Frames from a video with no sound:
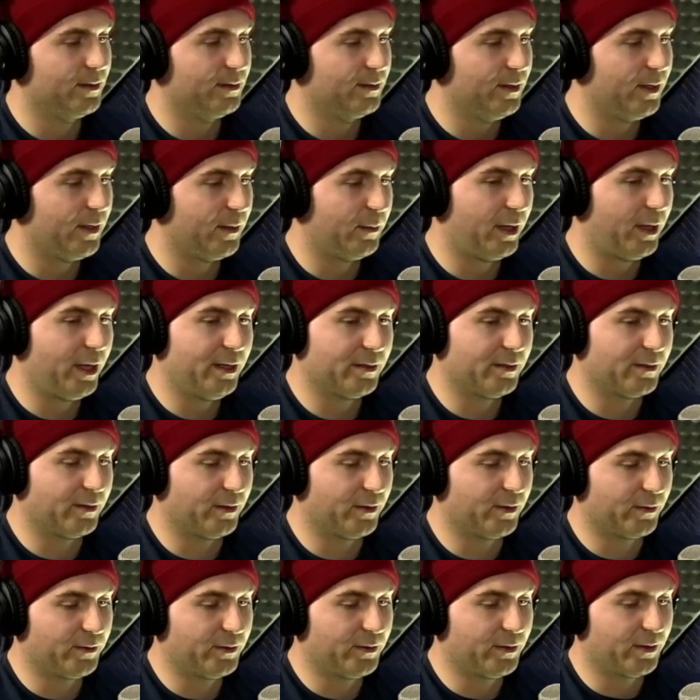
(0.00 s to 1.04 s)
Yeah, well, I don't
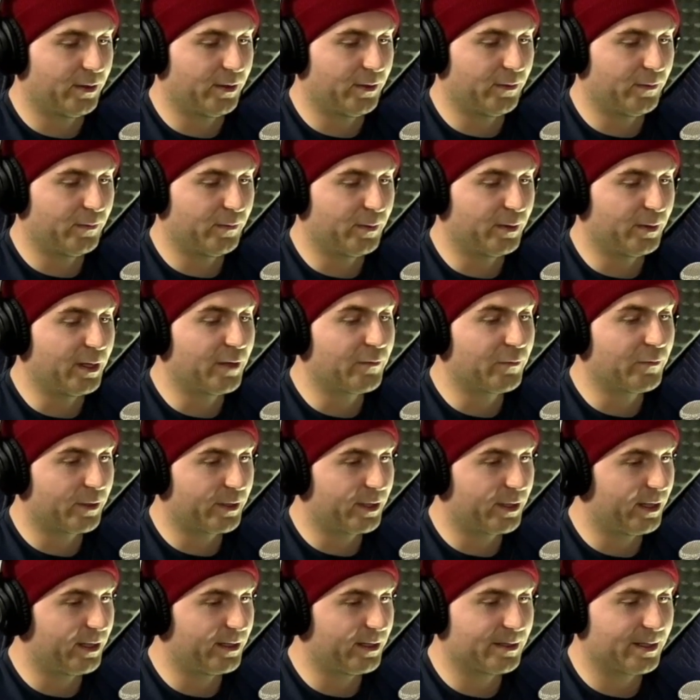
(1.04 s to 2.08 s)
know. You know, Liver
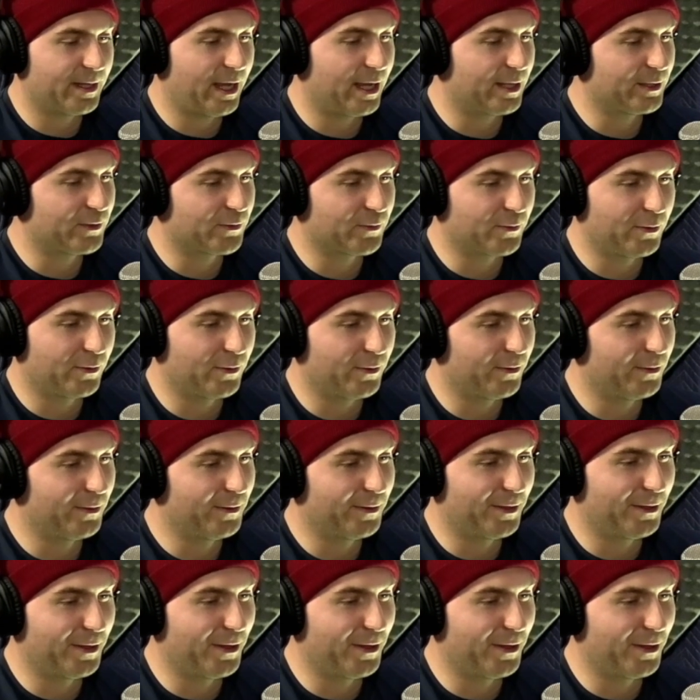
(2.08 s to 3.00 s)
King's natural.